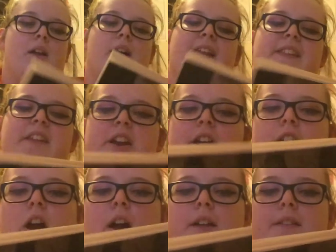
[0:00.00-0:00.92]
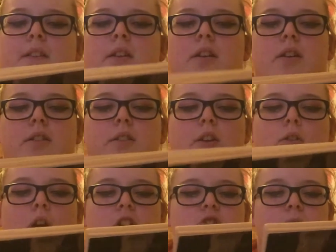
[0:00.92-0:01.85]
And then I got The
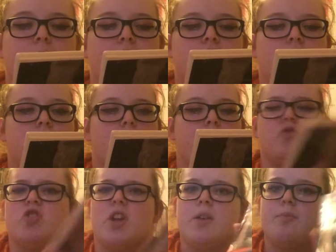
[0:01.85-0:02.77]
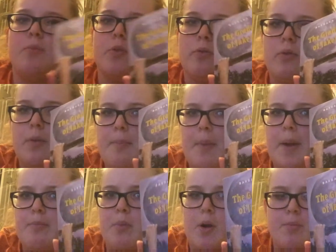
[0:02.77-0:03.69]
Graduation of Jake Moon by
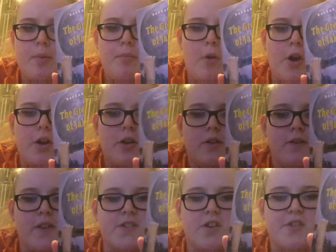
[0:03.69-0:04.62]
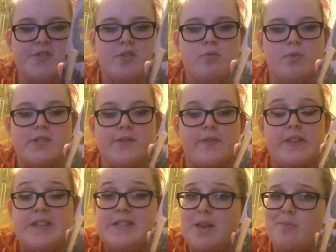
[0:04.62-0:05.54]
Barbara Park. This also was a
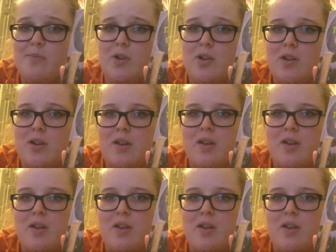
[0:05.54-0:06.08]
50-cent book.